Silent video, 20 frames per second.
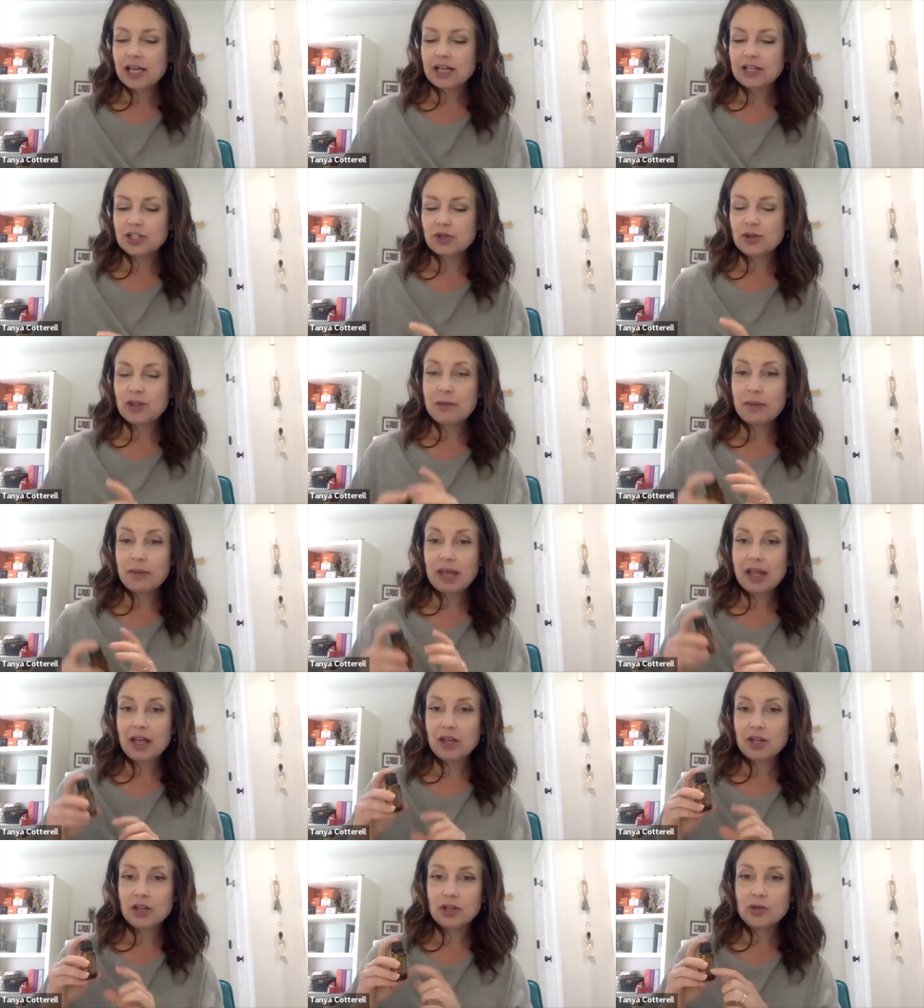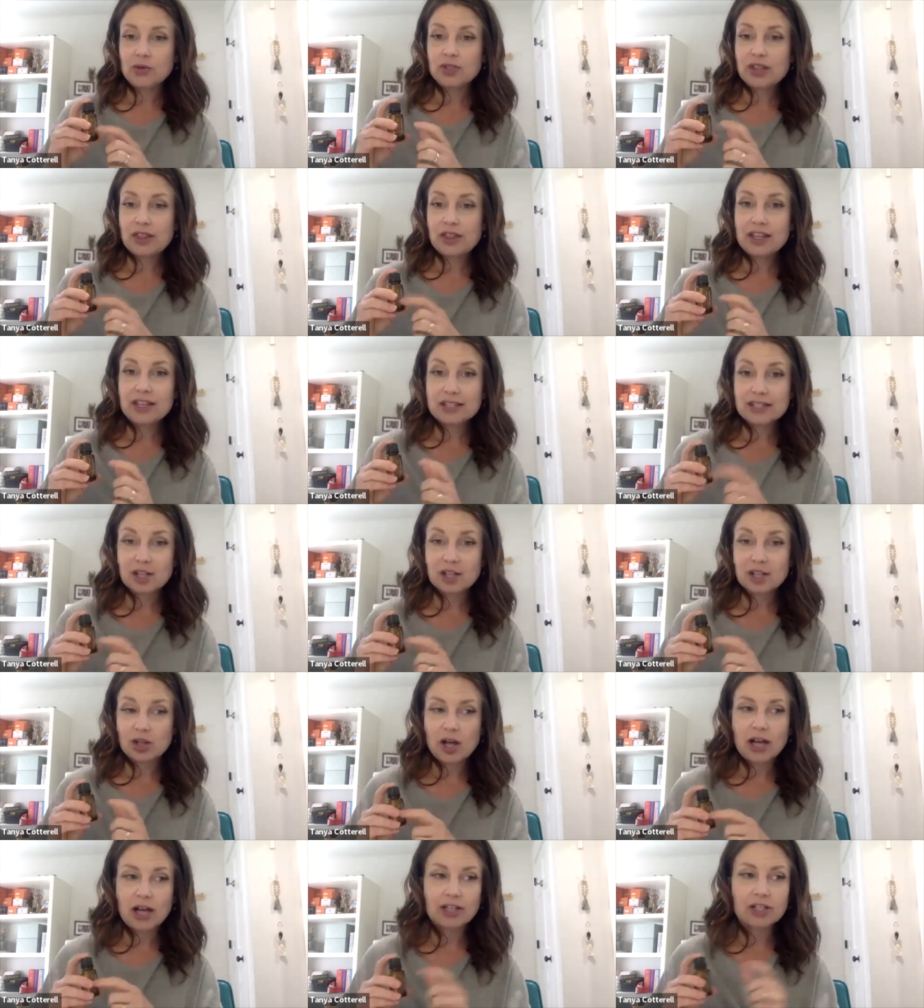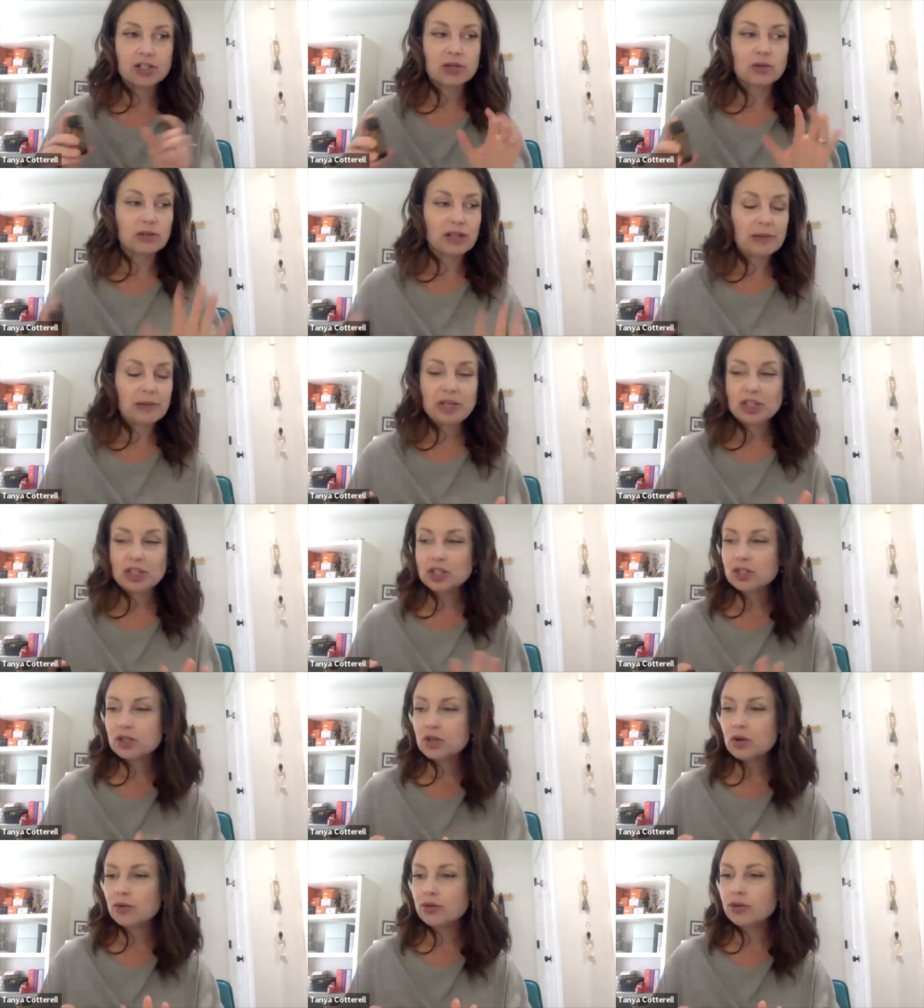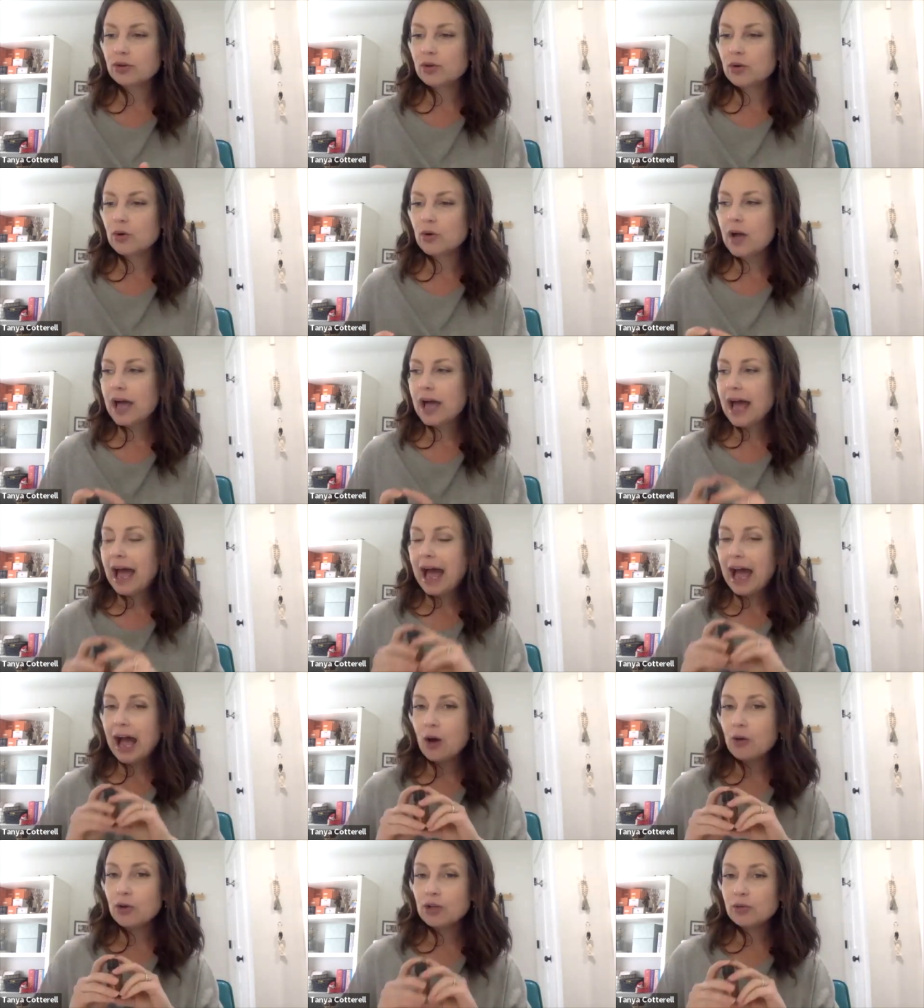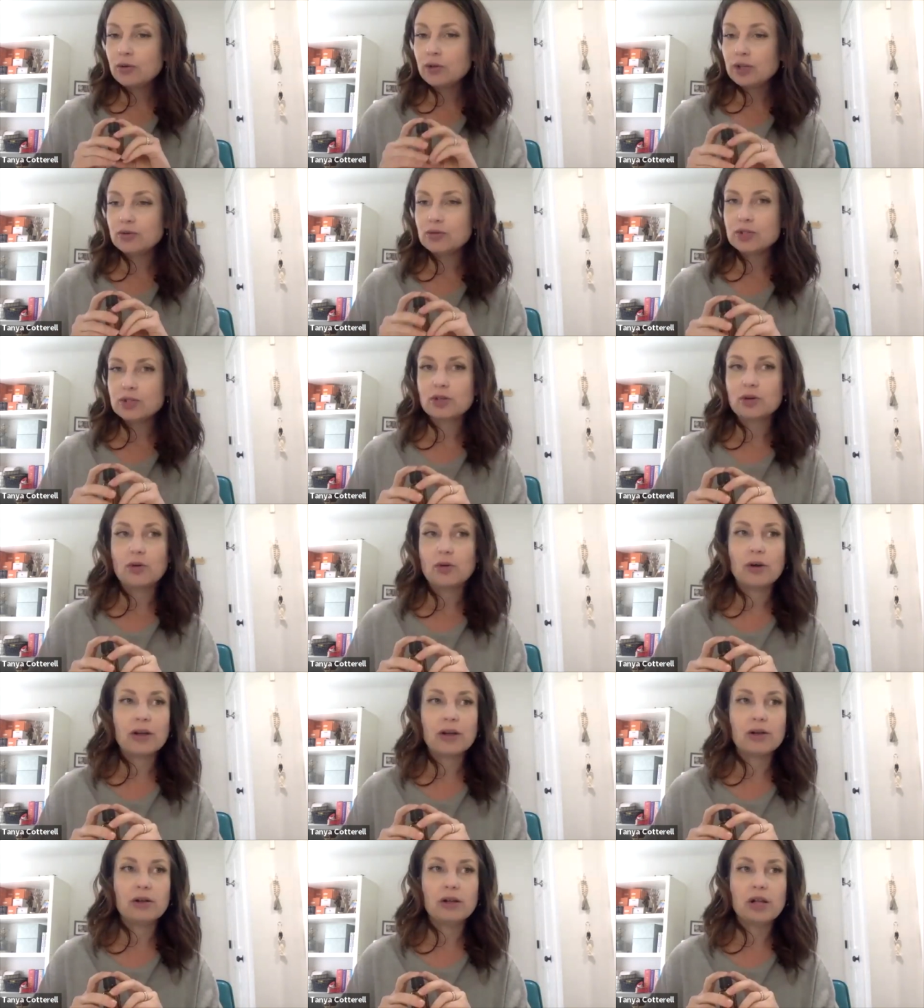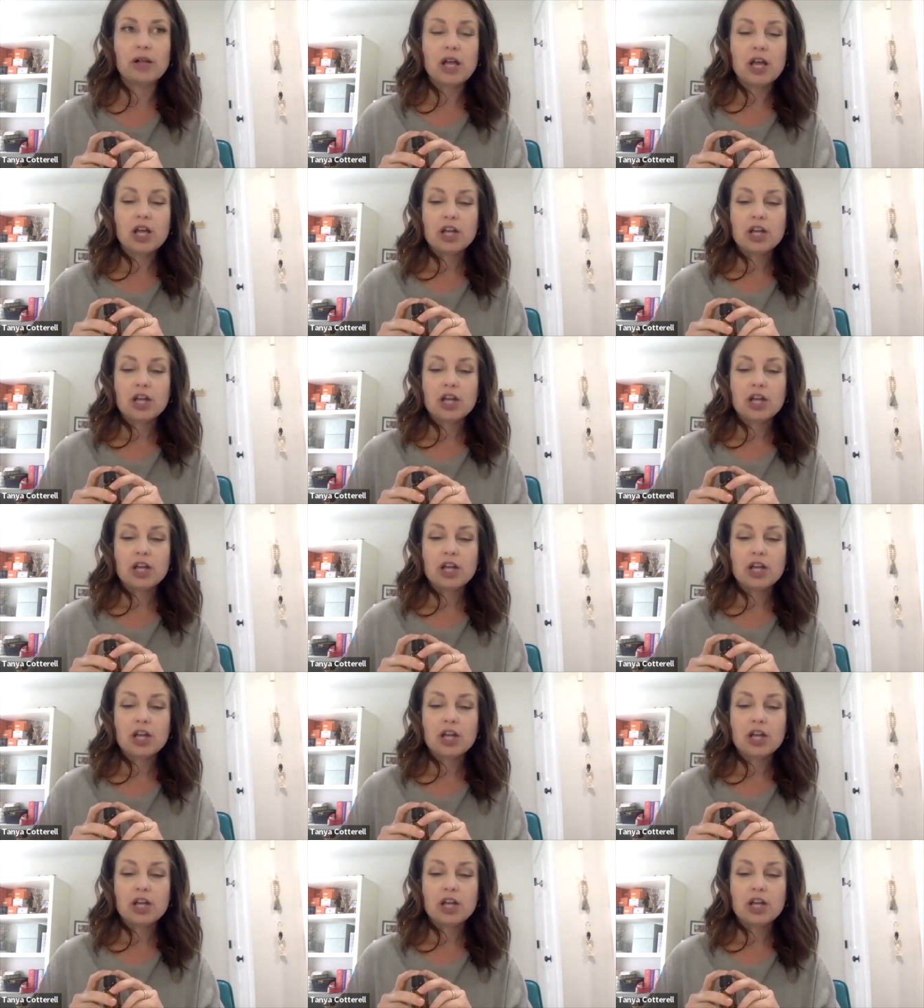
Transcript: And so they may use this a lot. So let me just go through how you would use the oil.